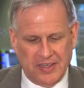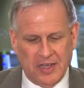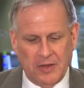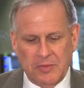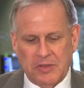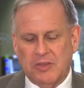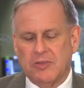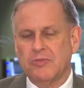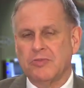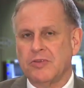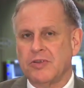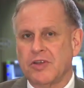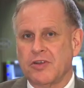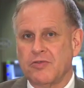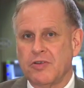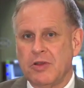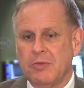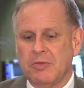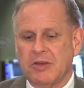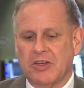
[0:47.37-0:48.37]
Coming to an
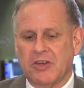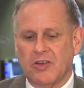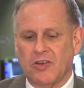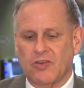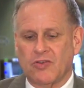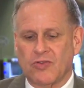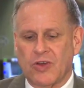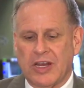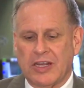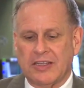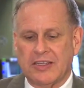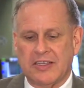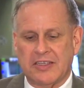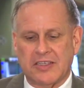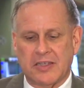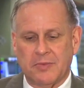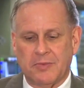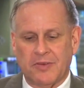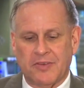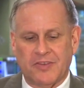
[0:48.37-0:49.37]
agreement can greatly
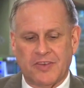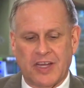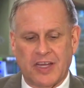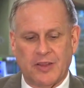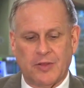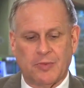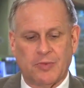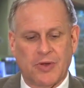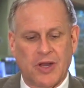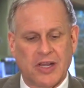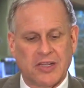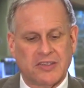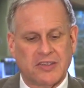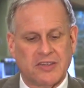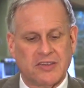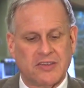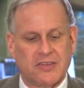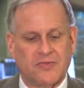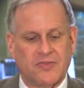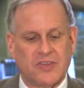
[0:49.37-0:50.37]
simplify the
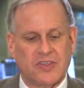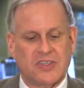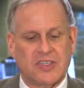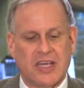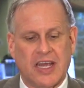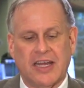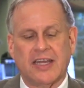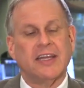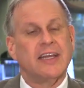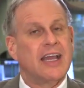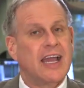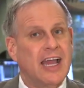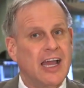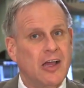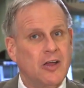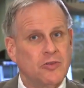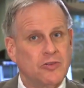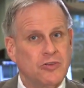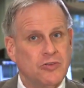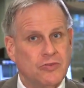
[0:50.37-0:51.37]
process of deciding
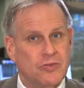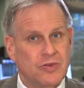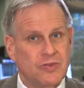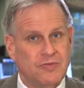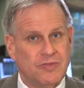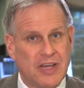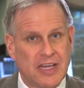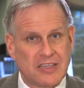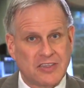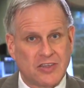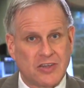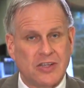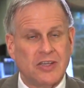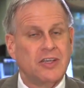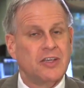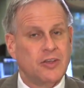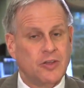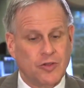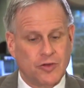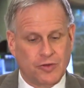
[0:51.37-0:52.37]
how to invest
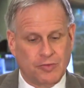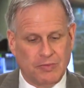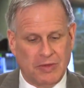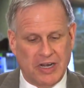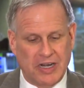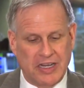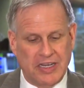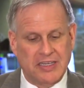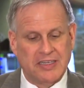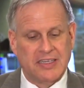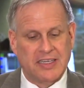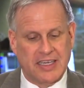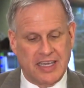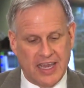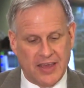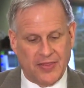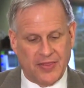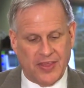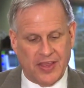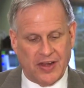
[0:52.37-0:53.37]
your money to
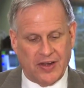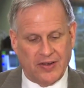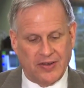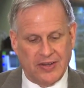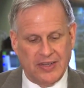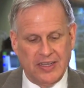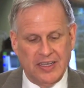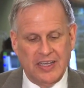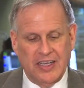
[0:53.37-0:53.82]
get there.